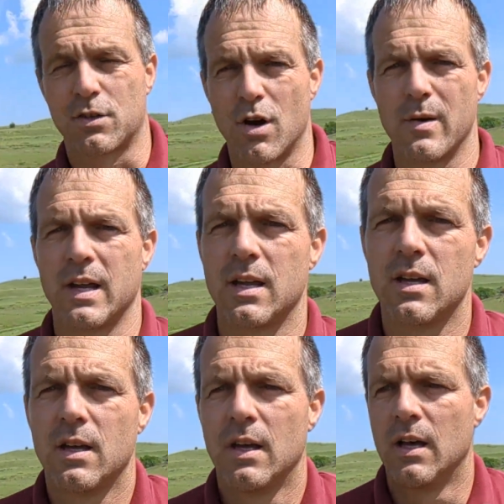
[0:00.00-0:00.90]
growing
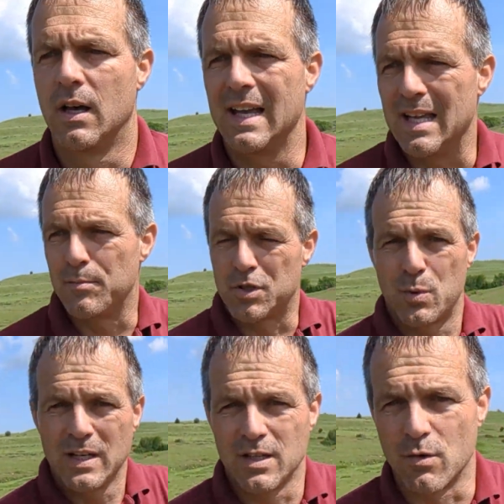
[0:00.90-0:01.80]
in
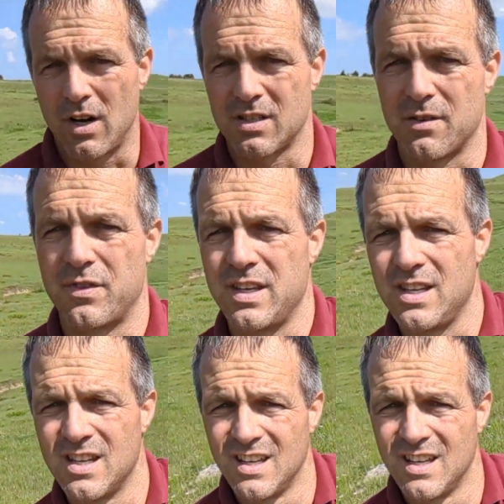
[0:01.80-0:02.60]
between the rocks of the